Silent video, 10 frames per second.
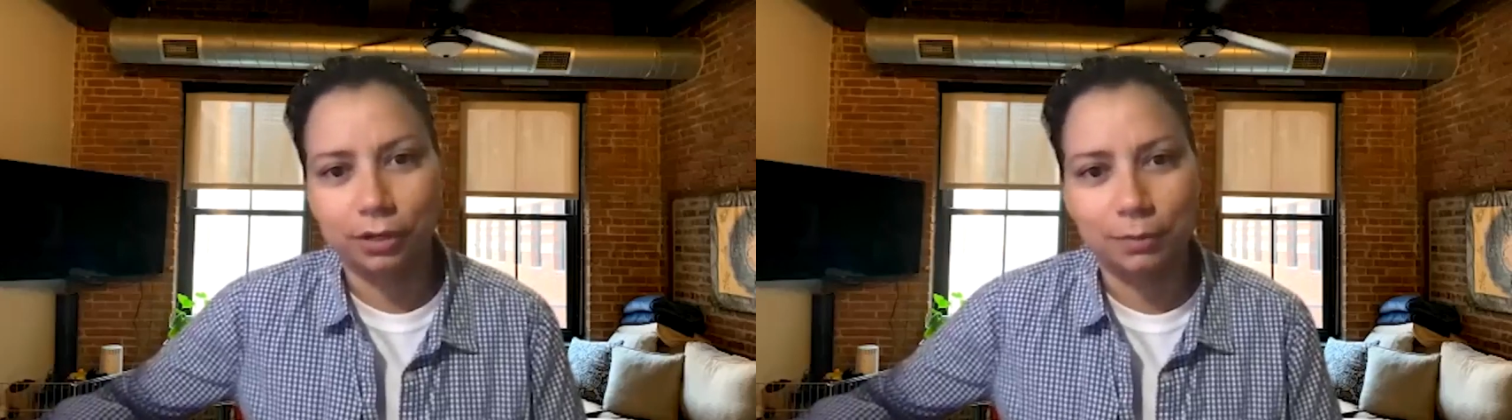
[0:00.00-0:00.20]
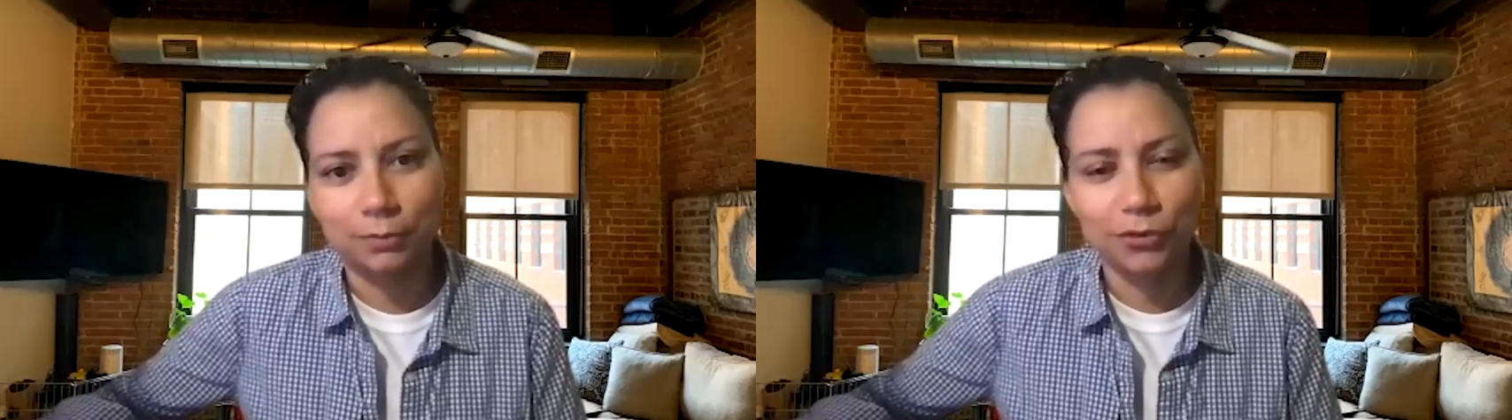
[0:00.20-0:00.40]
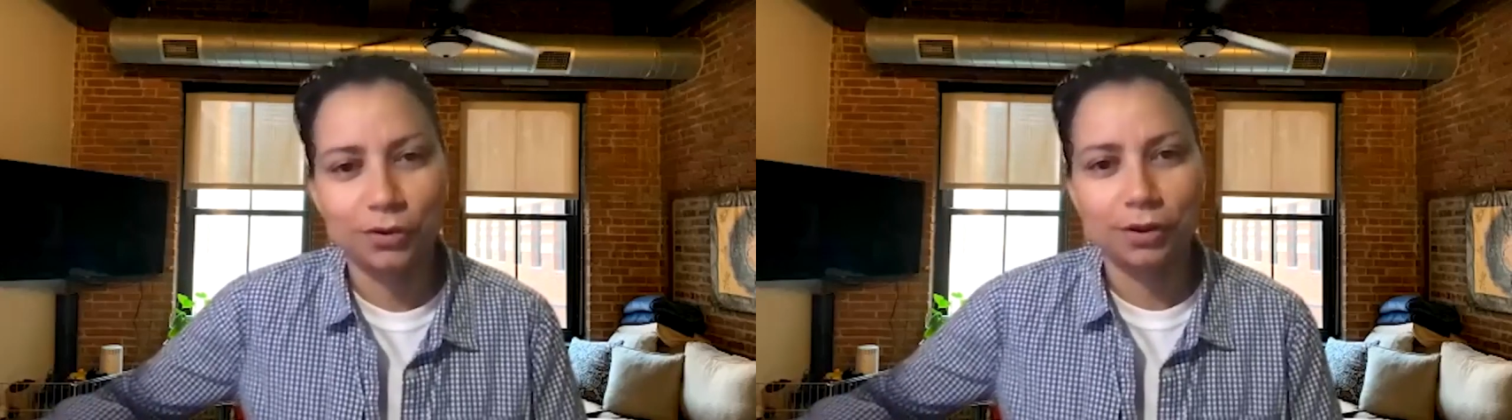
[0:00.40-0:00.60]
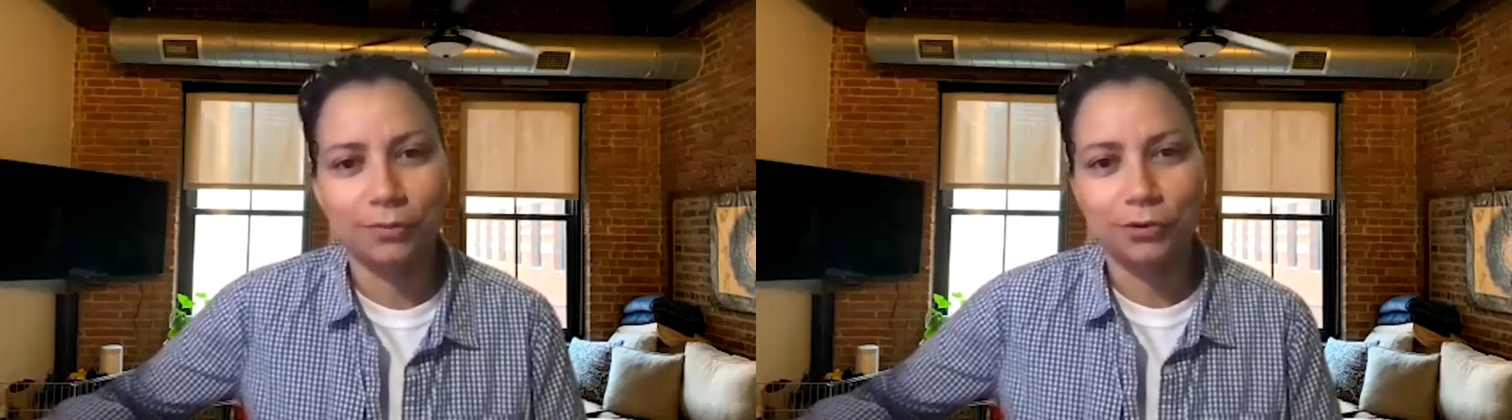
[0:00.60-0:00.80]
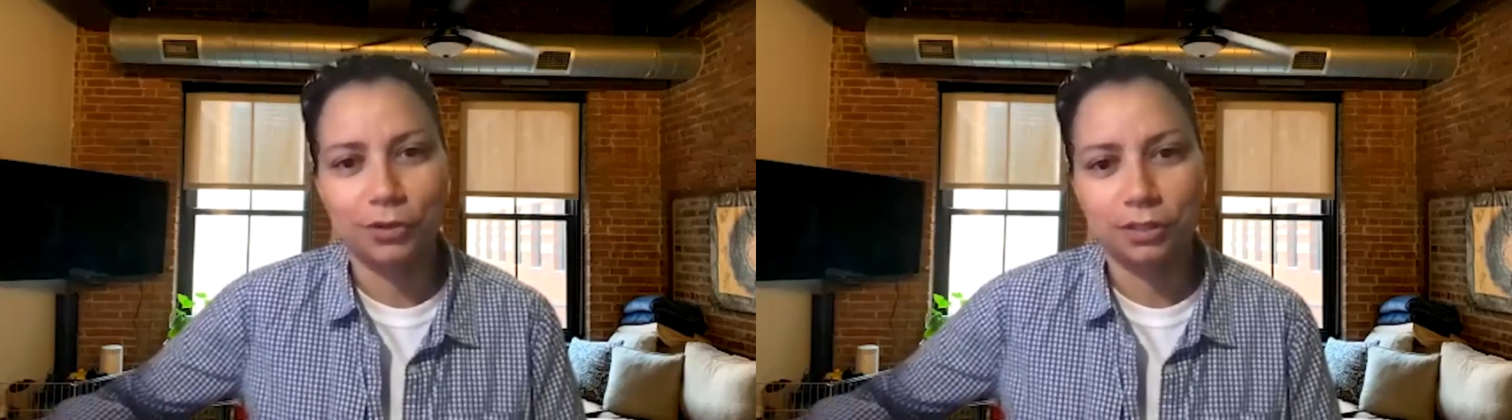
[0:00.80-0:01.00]

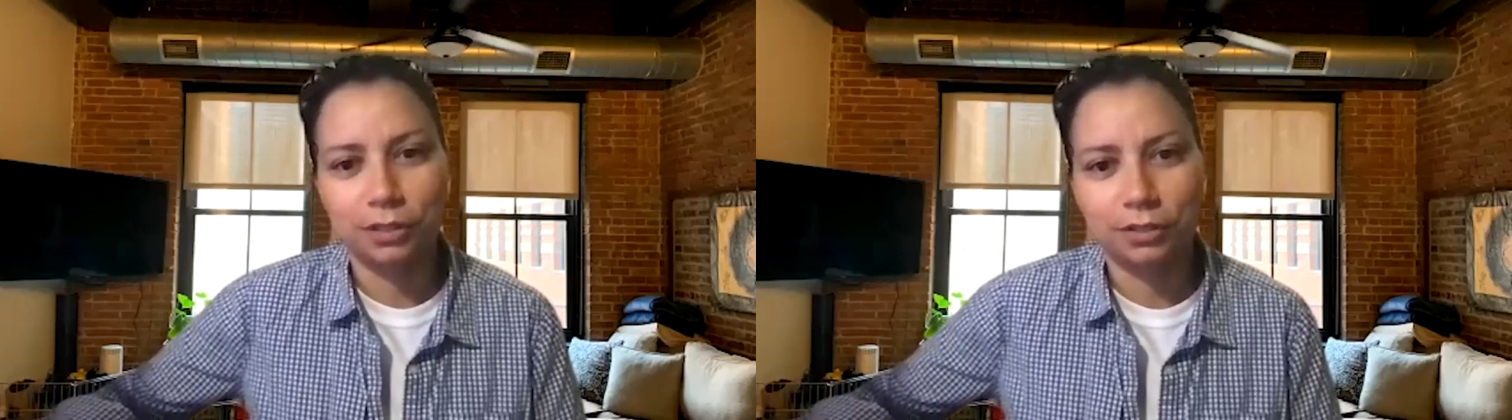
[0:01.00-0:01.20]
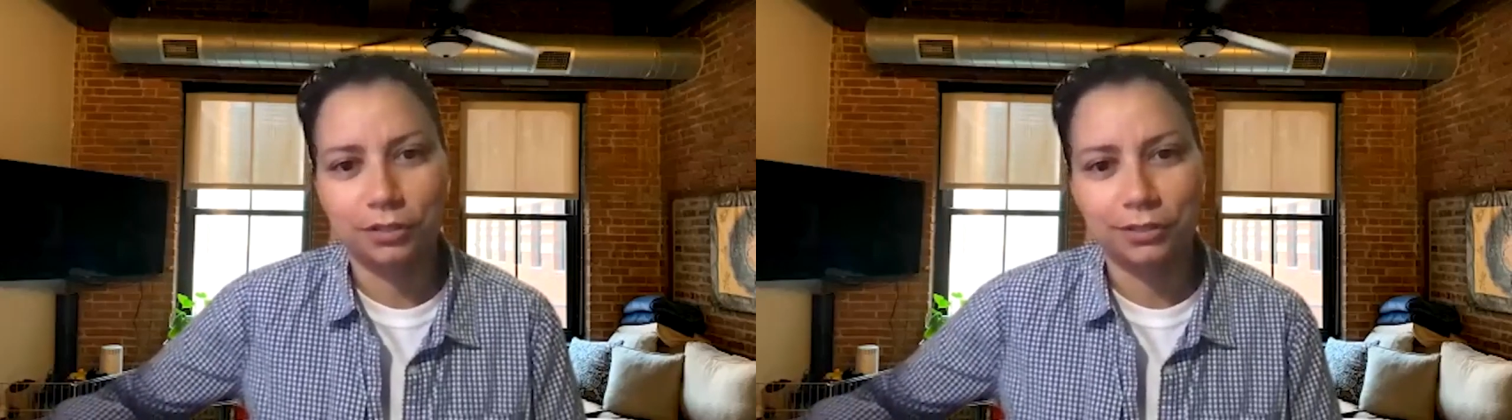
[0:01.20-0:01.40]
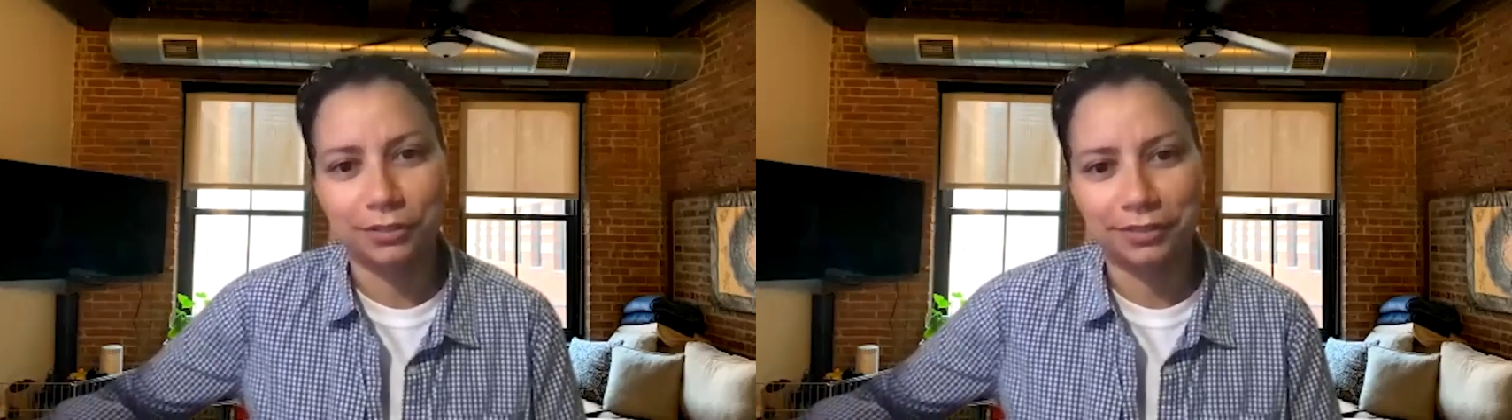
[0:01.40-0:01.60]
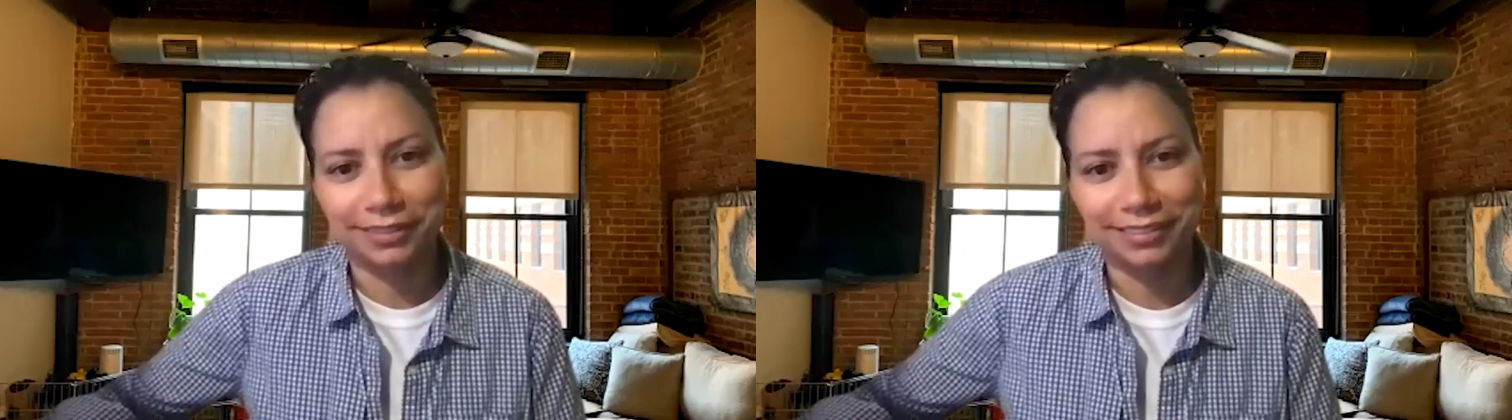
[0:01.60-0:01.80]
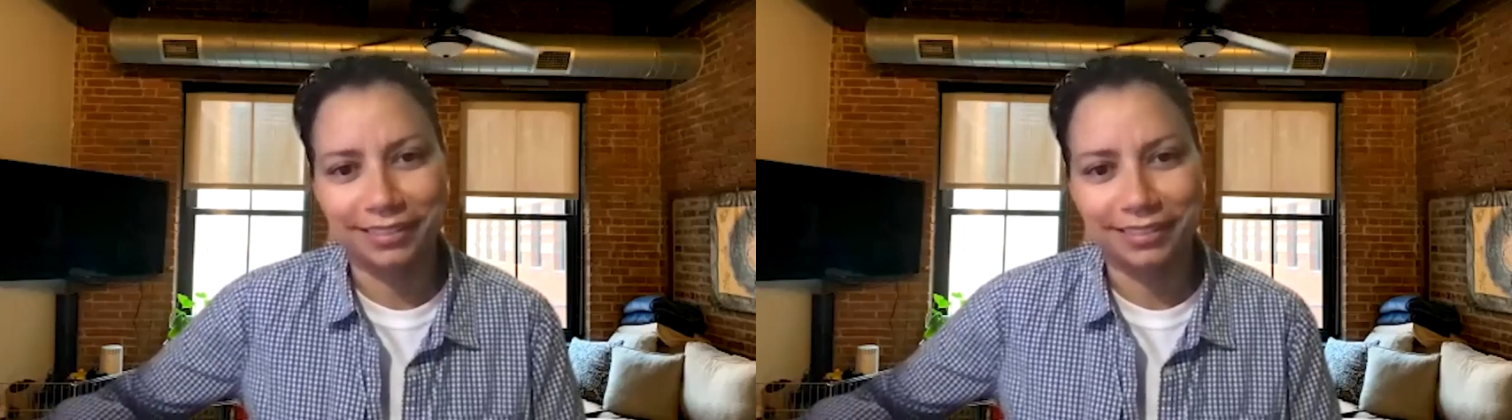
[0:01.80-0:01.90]
I'm 14 years old.